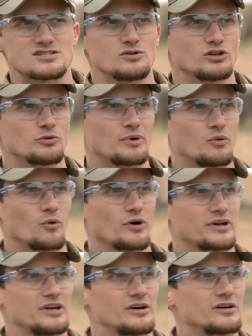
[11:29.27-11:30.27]
do a little bit of
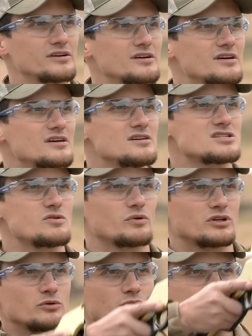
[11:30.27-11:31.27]
work here. See what we
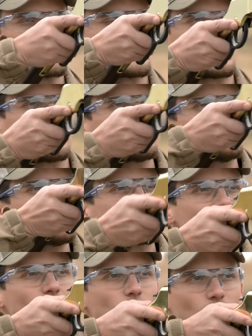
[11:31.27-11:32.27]
can do with this uh,
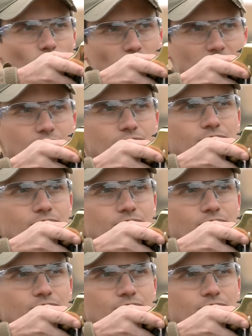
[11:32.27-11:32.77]
Golden Boy.